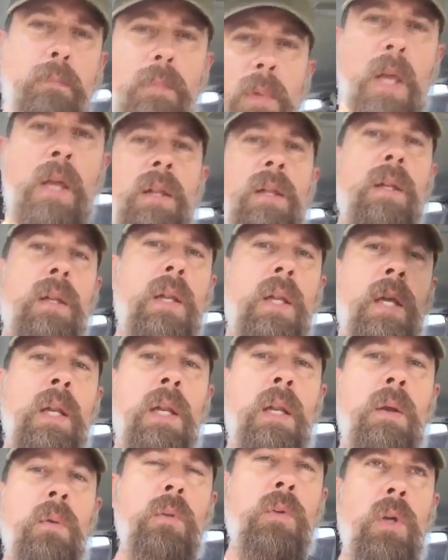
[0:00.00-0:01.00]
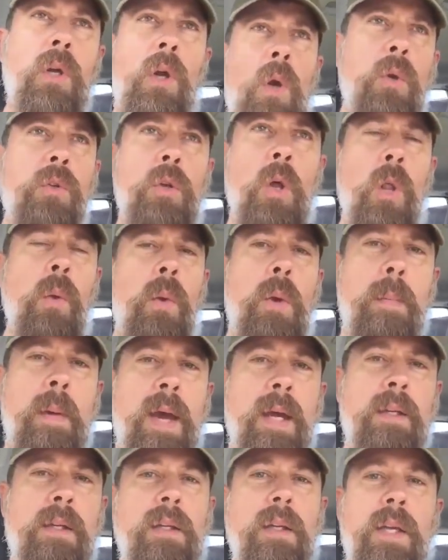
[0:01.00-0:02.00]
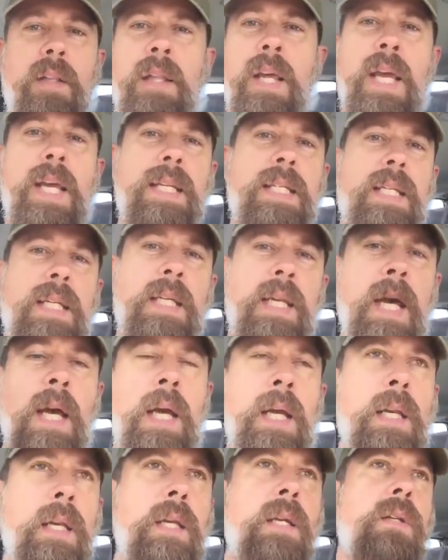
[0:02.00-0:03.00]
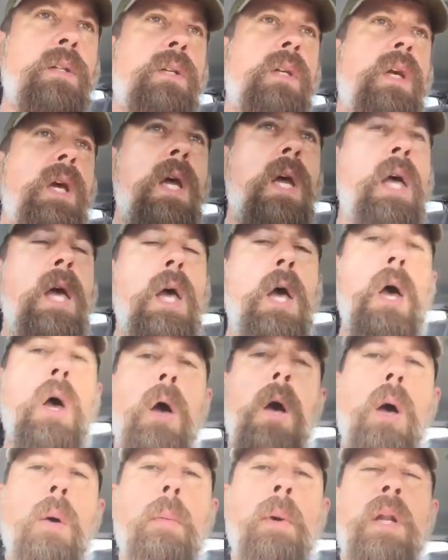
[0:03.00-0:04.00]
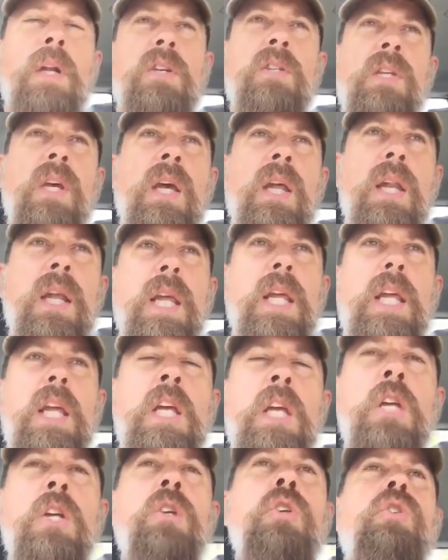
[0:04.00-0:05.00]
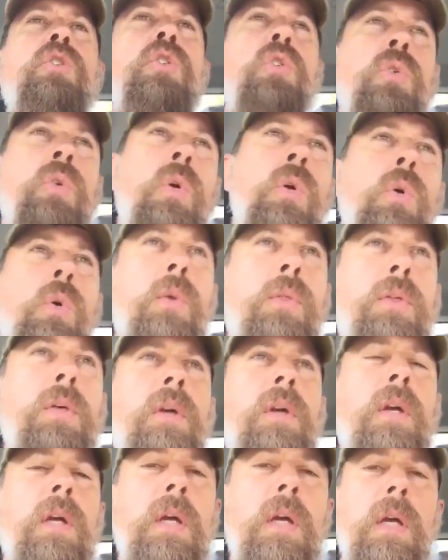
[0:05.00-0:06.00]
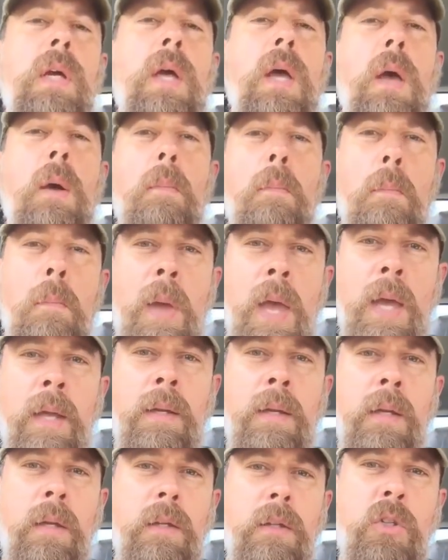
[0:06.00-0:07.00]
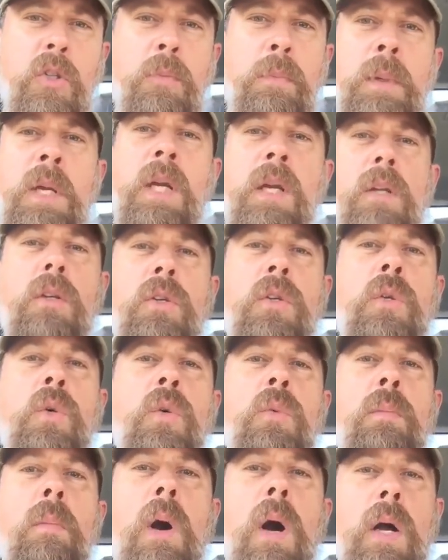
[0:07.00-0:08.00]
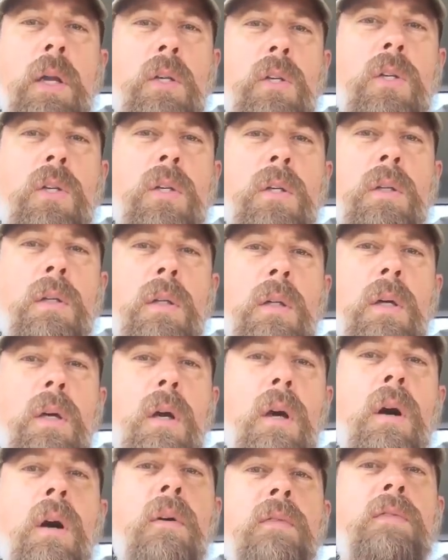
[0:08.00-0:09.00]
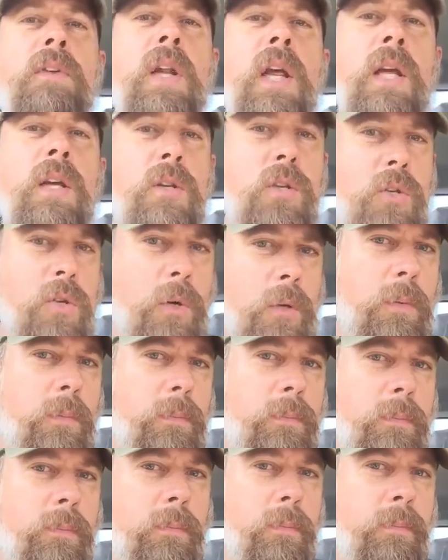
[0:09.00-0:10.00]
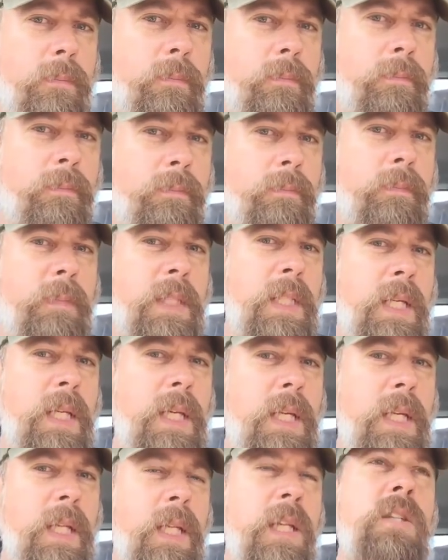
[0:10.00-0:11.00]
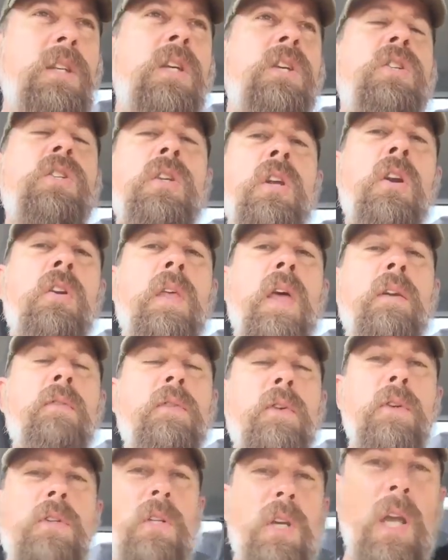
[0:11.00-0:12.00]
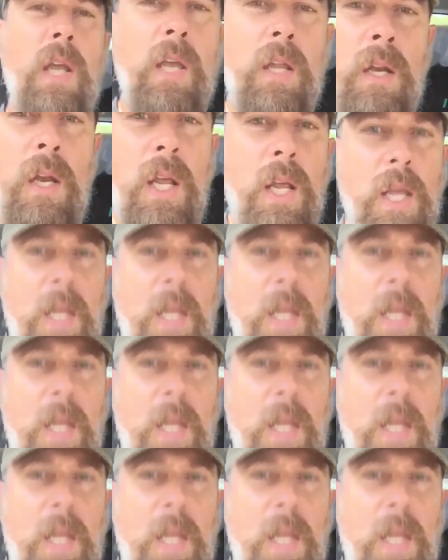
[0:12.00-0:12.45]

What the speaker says: and it was, goes all the way back to like the 1890s, but he said, "In truth, men speak too much of danger." Let's consider that for a second.